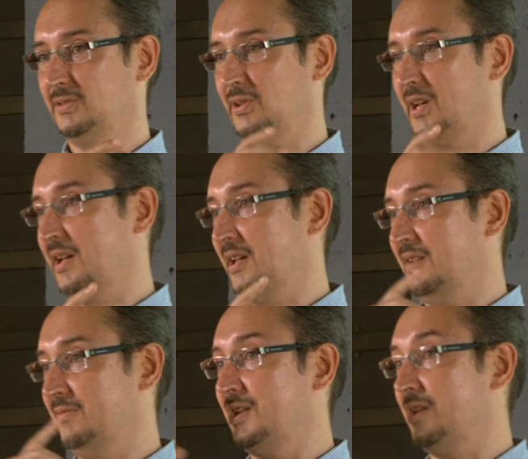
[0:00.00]
Uh,
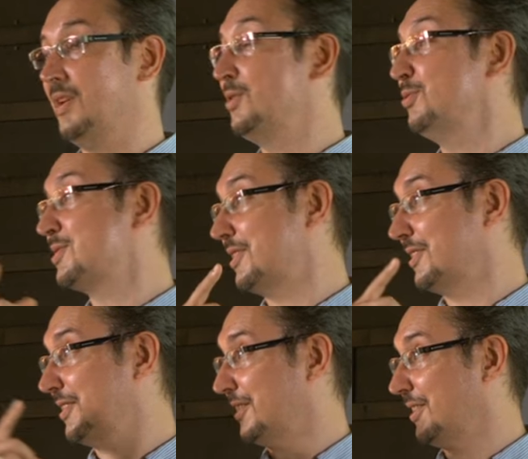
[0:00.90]
if you can look
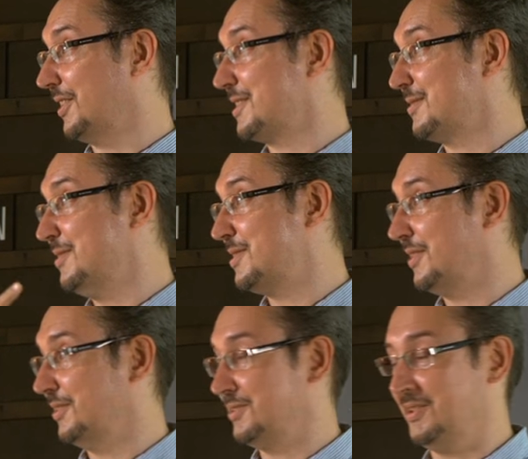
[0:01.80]
at the general
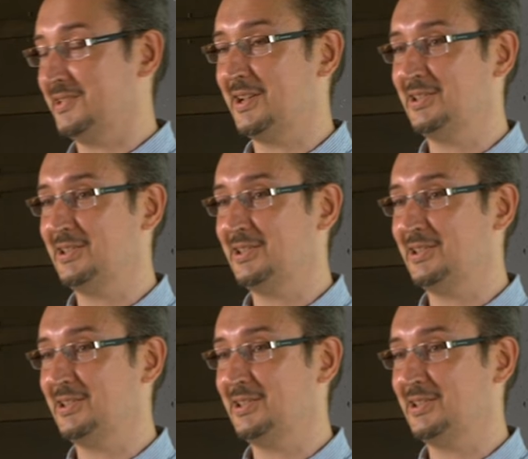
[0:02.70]
evolution